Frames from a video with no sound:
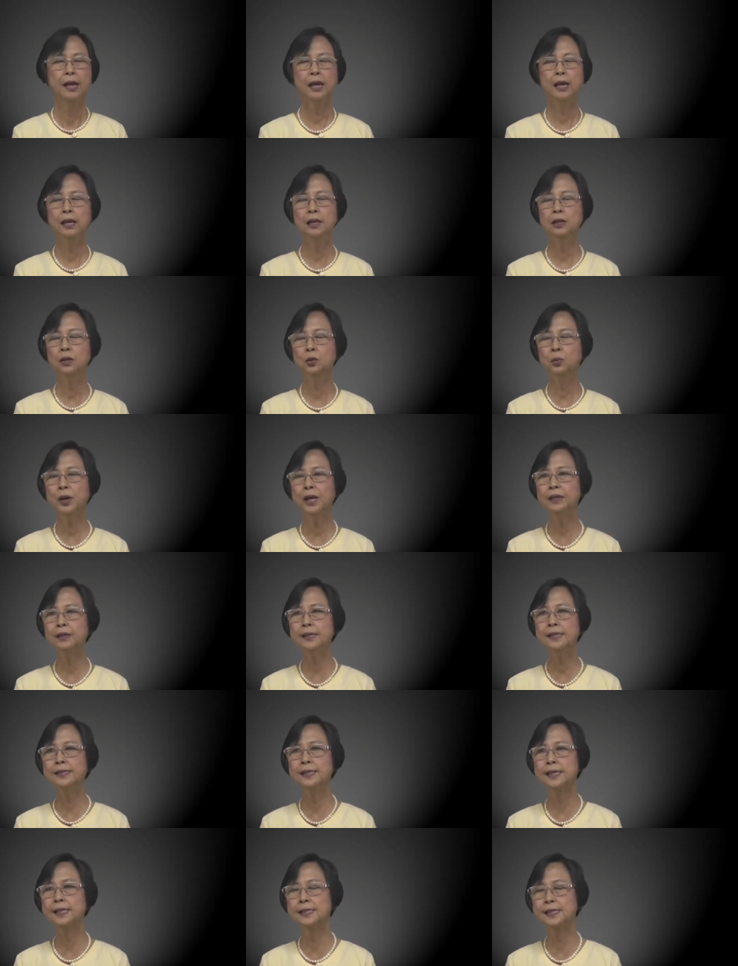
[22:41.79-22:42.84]
In
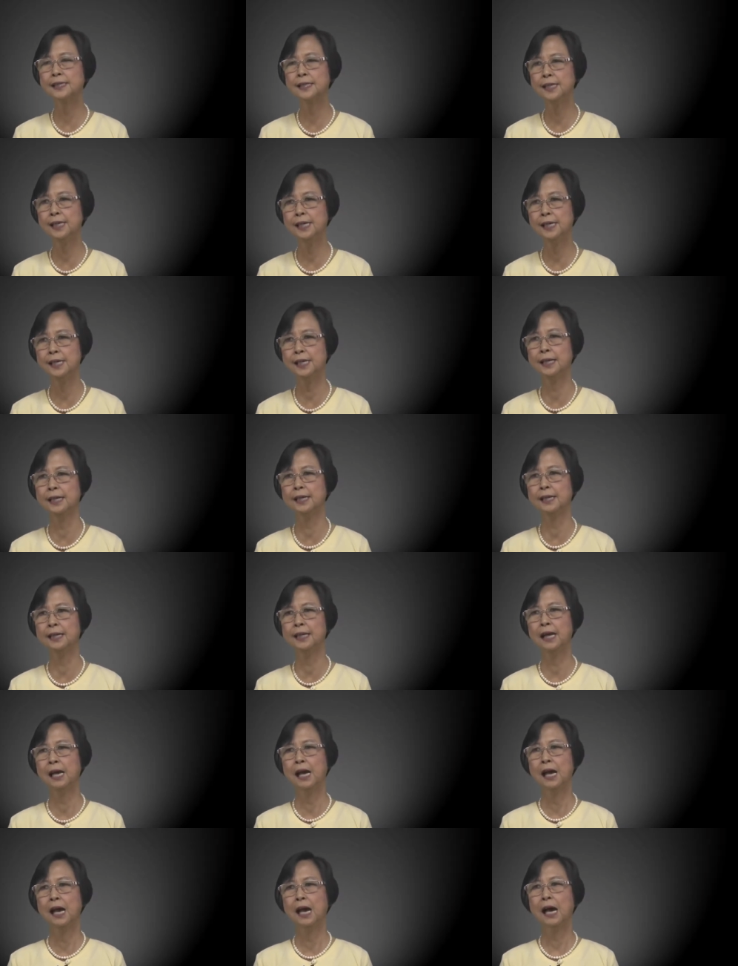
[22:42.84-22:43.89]
2016,
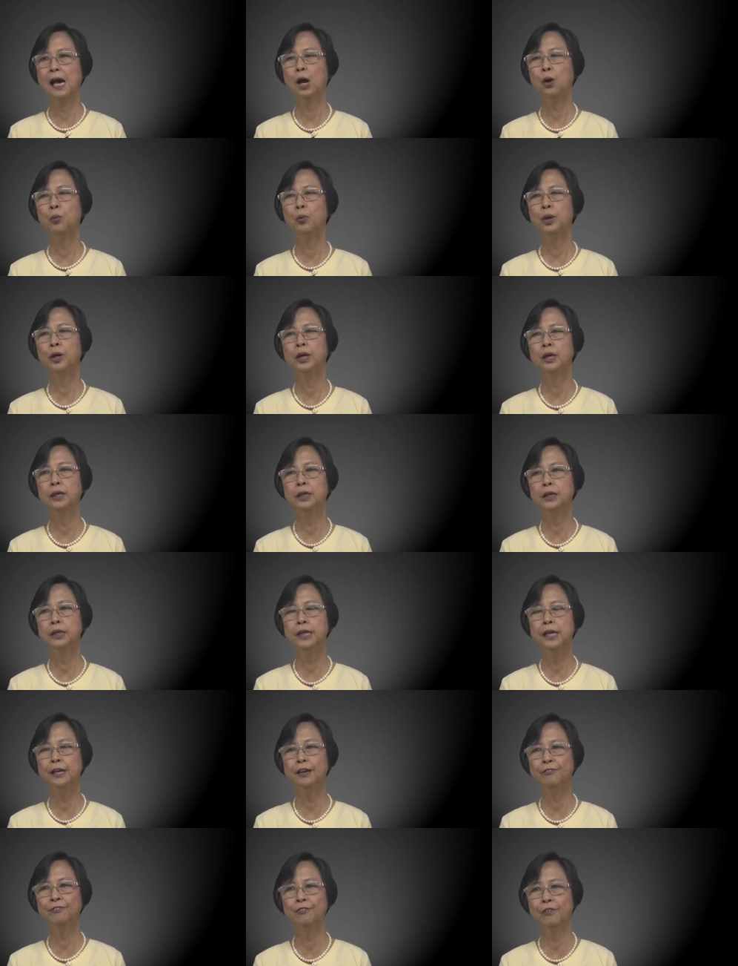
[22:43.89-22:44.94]
our
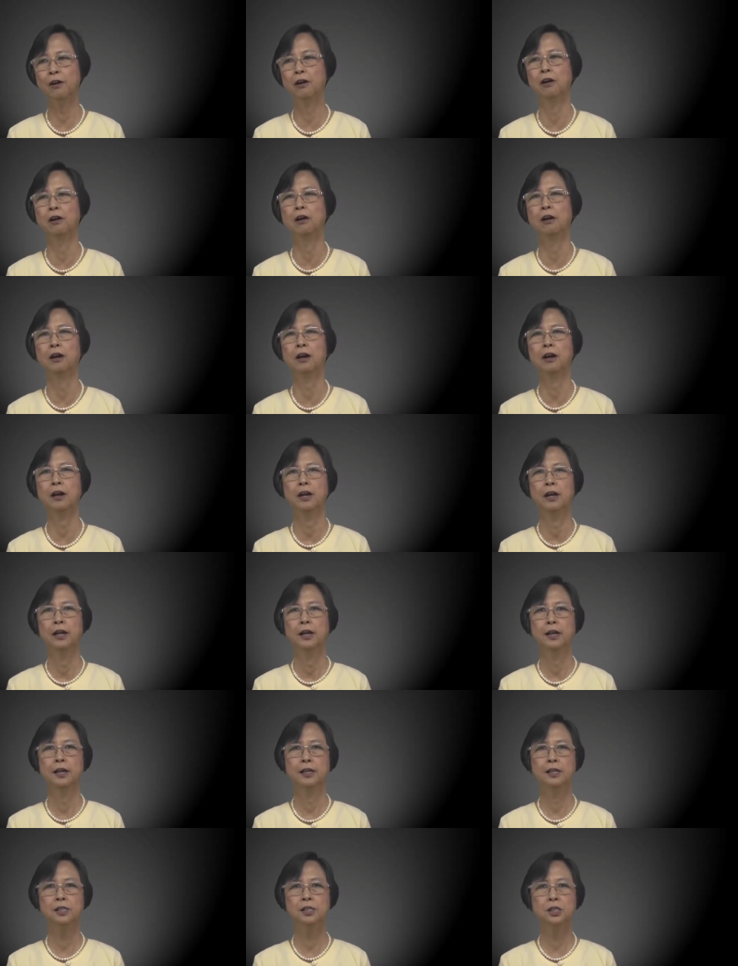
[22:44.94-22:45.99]
TFR
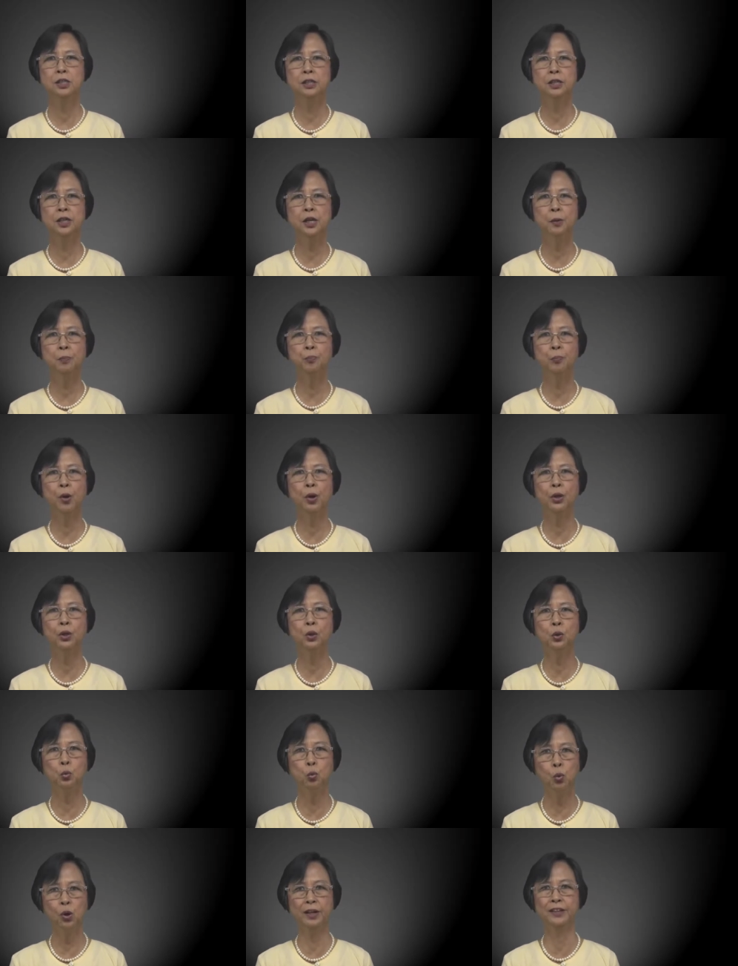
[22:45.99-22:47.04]
is 3.1.
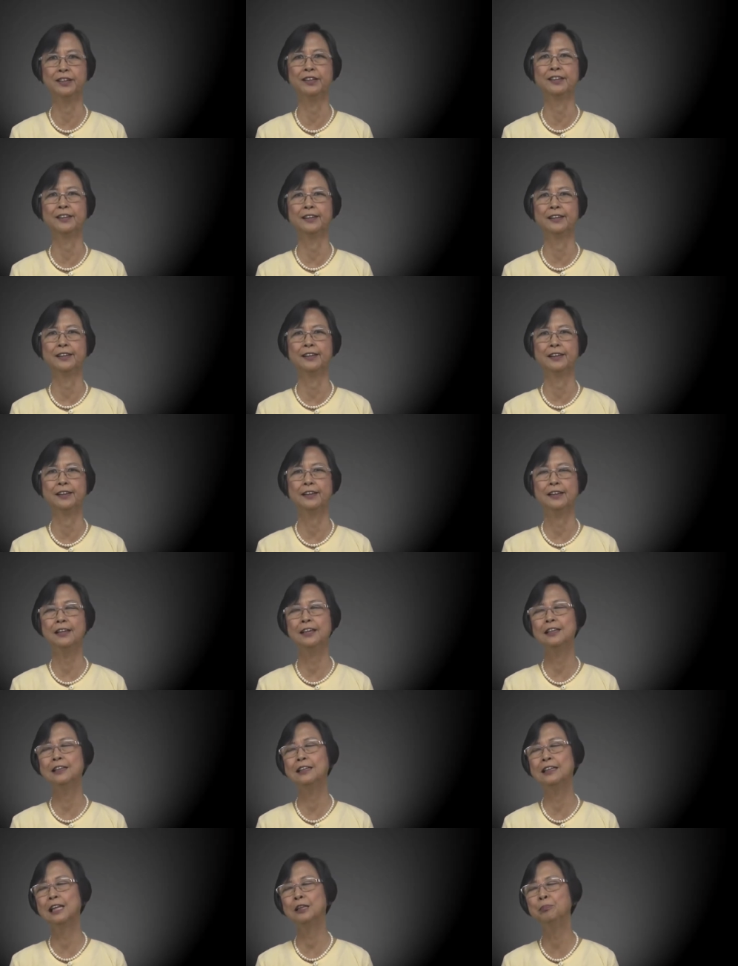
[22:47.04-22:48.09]

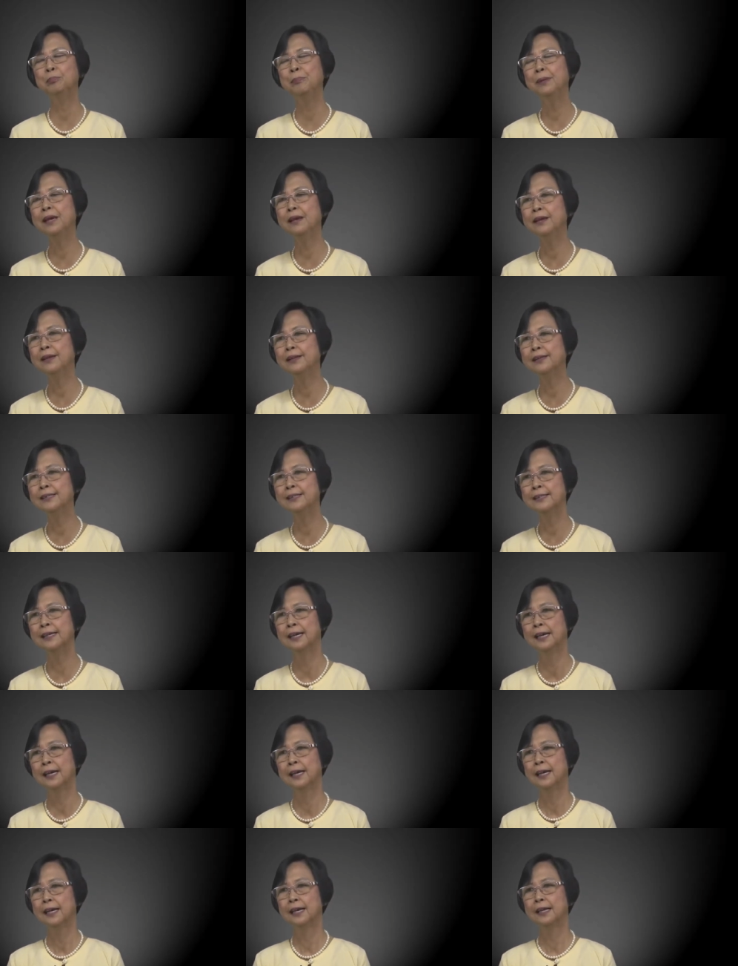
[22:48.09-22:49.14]
That means
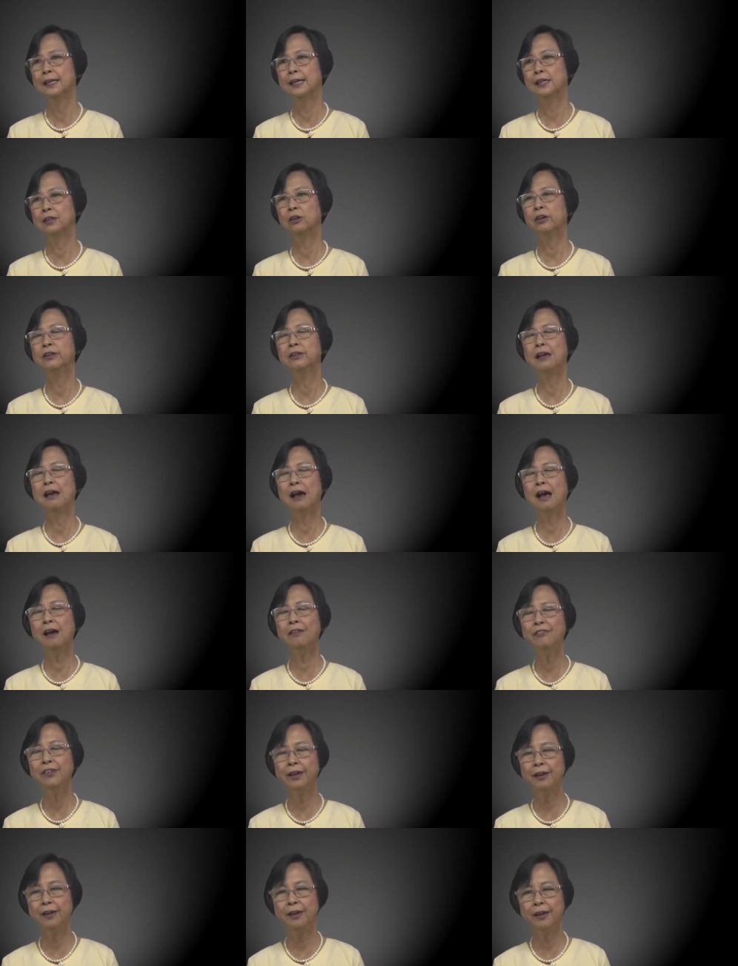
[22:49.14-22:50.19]
that on the
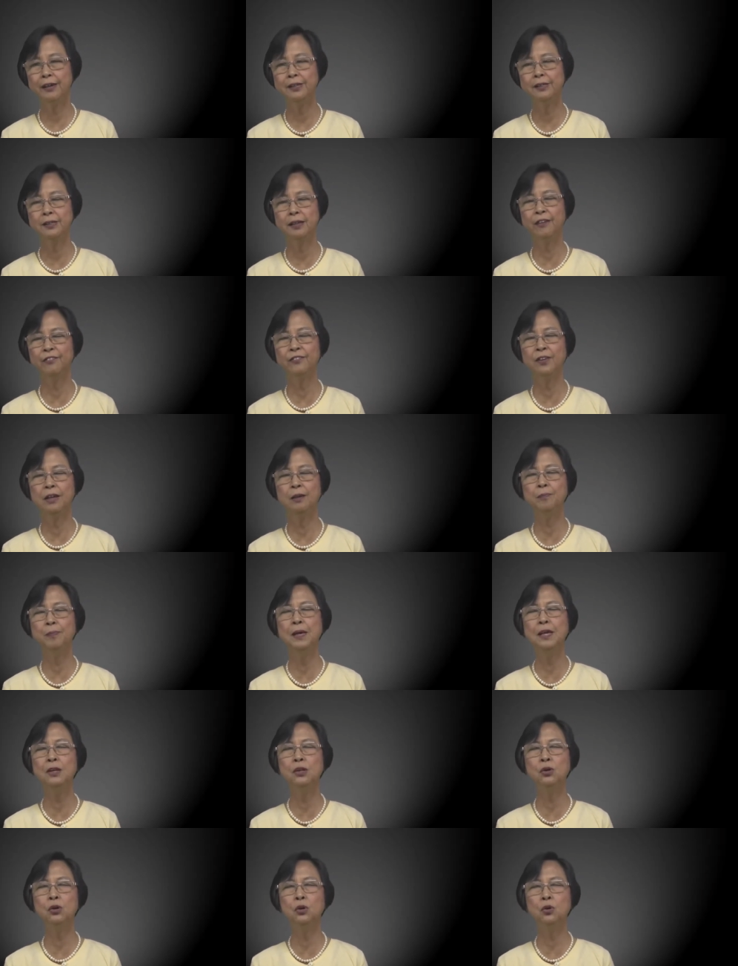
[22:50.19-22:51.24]
average, a
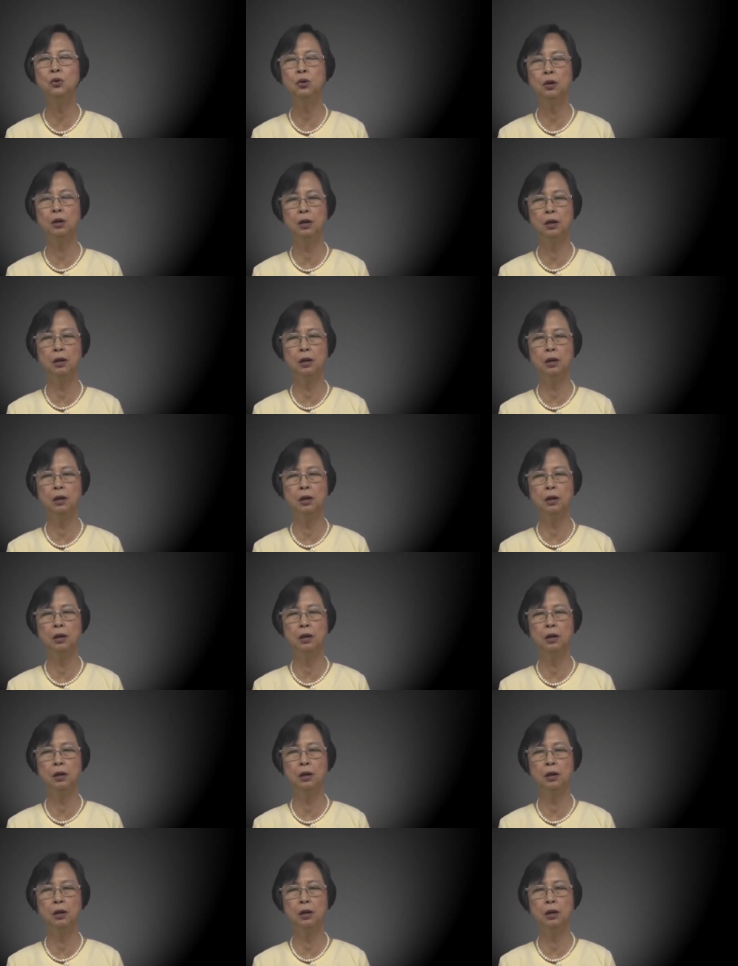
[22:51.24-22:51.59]
Filipino